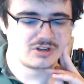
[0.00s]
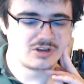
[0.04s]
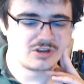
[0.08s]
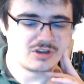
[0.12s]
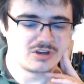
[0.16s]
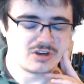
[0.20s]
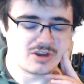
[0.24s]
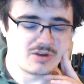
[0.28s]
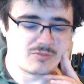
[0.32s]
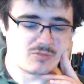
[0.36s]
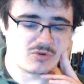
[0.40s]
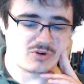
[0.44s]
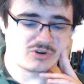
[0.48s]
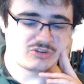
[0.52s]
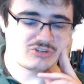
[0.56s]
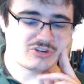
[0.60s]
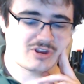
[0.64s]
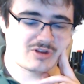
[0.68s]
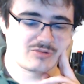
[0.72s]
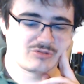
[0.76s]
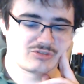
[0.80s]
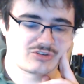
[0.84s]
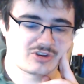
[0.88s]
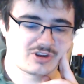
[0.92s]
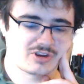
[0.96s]
And what it
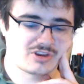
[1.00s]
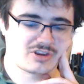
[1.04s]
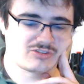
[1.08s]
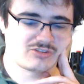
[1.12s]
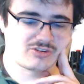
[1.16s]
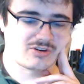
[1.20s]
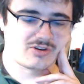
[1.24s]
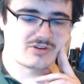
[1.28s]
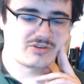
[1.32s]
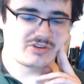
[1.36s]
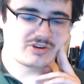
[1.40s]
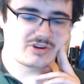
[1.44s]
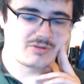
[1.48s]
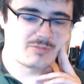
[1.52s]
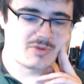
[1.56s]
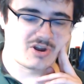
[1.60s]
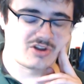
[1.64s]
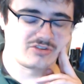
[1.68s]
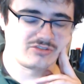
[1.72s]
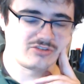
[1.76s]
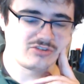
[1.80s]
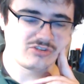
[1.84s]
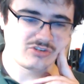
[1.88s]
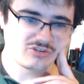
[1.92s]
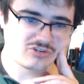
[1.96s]
sounds like is a lot of the
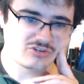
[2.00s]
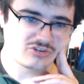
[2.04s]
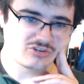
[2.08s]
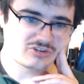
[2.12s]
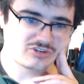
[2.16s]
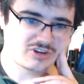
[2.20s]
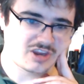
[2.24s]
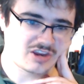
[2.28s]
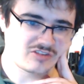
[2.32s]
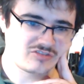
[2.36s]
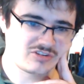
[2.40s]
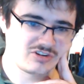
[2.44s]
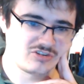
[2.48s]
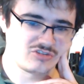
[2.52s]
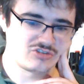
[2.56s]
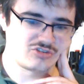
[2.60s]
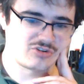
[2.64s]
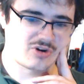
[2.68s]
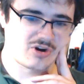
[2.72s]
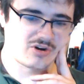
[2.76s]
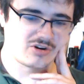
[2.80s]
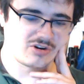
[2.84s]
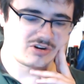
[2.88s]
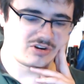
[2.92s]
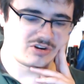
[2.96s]
commanders are just getting
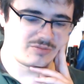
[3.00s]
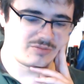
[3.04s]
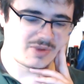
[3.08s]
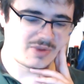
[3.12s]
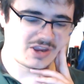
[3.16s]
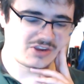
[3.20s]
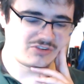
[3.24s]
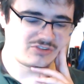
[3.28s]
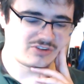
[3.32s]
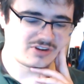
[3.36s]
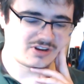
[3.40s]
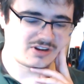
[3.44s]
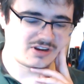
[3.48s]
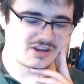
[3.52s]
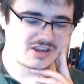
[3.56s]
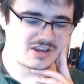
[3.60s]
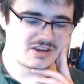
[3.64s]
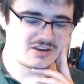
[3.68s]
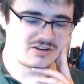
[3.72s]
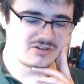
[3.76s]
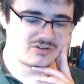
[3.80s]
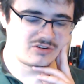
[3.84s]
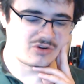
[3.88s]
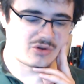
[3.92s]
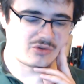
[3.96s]
drunk and basically
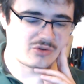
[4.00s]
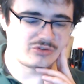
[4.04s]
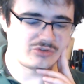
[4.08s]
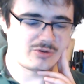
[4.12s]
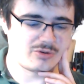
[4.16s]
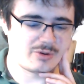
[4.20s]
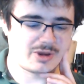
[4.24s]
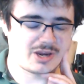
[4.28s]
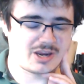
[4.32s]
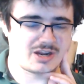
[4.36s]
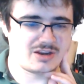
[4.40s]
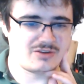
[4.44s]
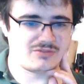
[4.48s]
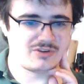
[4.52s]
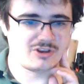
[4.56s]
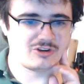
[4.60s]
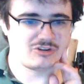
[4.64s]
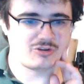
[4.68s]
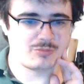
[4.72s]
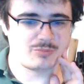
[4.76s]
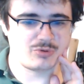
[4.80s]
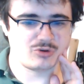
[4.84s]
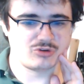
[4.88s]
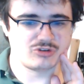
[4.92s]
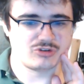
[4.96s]
not doing anything to
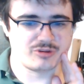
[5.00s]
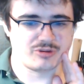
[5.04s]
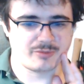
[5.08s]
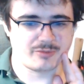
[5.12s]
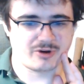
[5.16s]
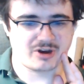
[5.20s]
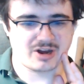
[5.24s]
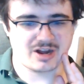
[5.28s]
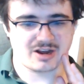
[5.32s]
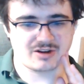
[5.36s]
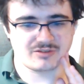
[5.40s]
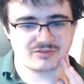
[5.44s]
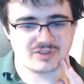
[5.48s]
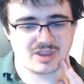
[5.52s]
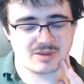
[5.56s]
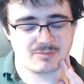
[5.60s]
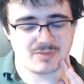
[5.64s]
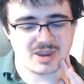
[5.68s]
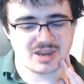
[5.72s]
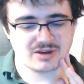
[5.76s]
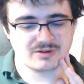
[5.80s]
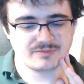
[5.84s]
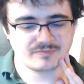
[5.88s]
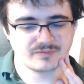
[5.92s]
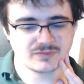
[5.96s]
boost the morale of their
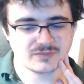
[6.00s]
men.